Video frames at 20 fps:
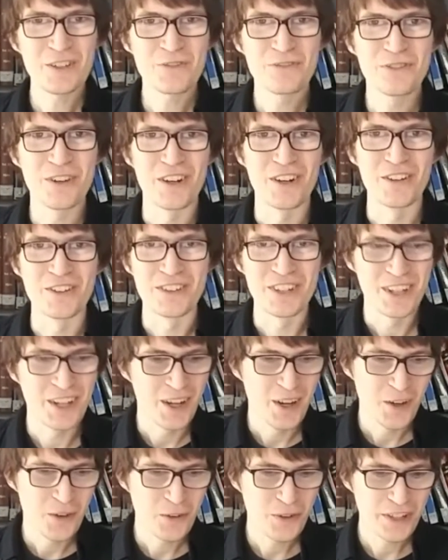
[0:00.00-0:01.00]
phone
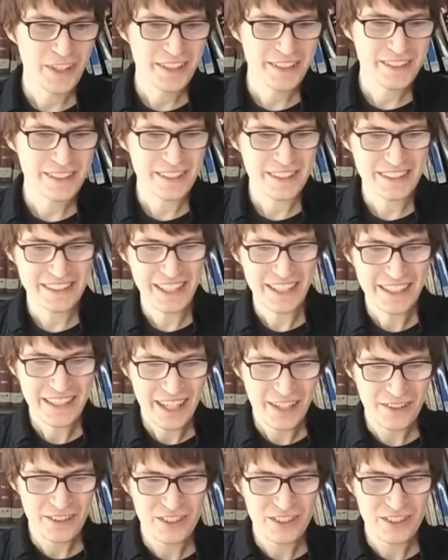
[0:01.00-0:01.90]
was sending out